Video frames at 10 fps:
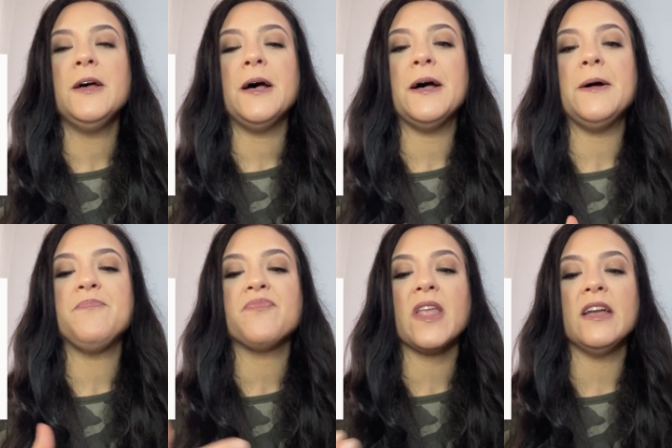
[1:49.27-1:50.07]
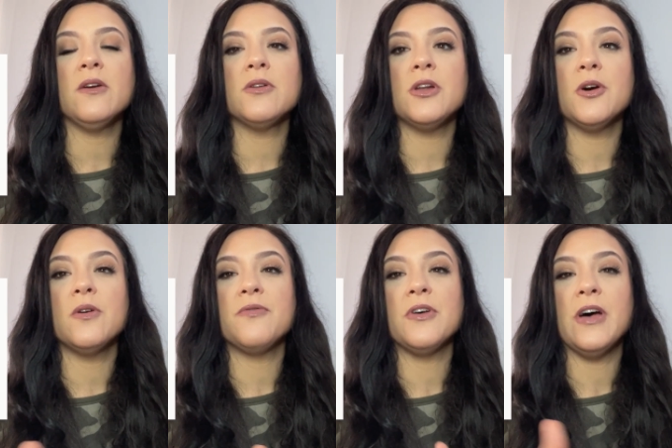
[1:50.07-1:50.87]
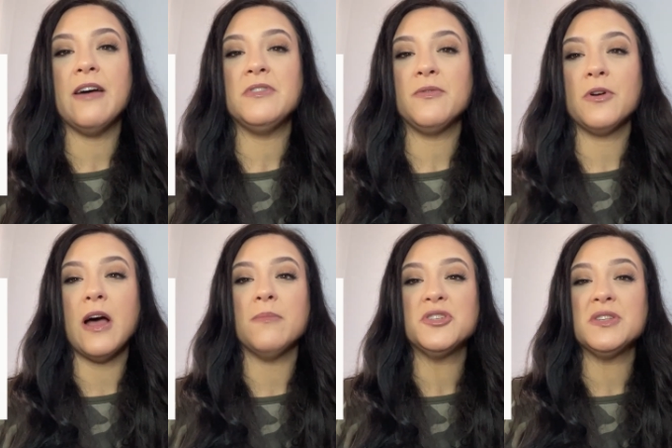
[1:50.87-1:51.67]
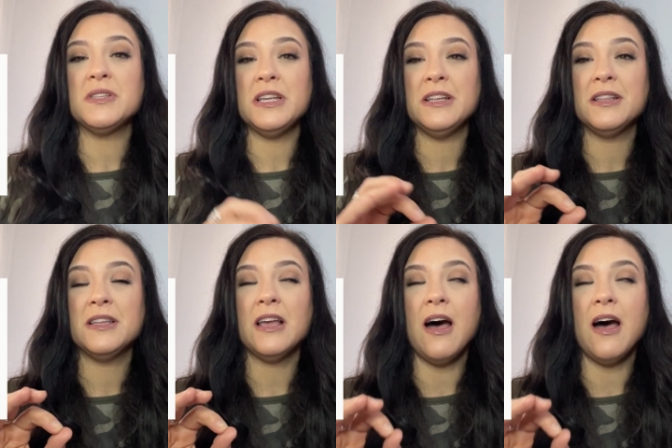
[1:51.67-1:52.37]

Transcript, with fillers: Um, I don't know if they'll have different options in